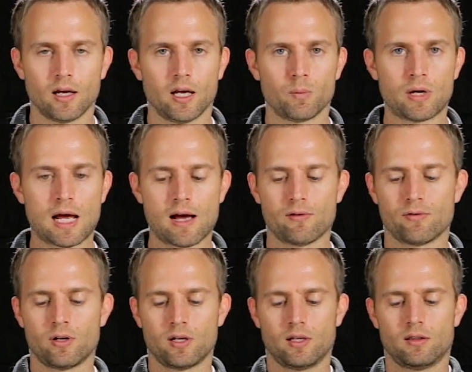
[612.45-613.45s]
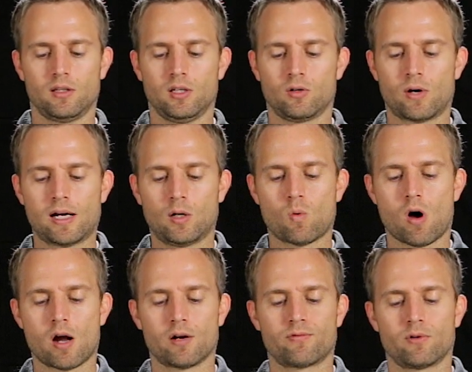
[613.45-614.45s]
And we have the Granny
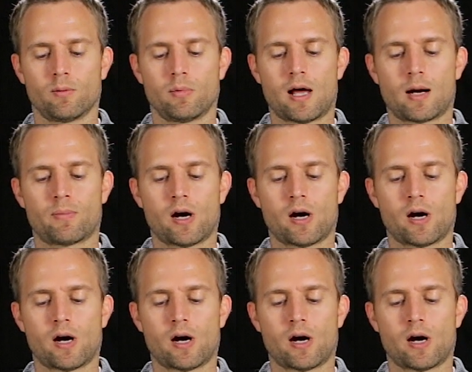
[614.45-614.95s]
Wada for the black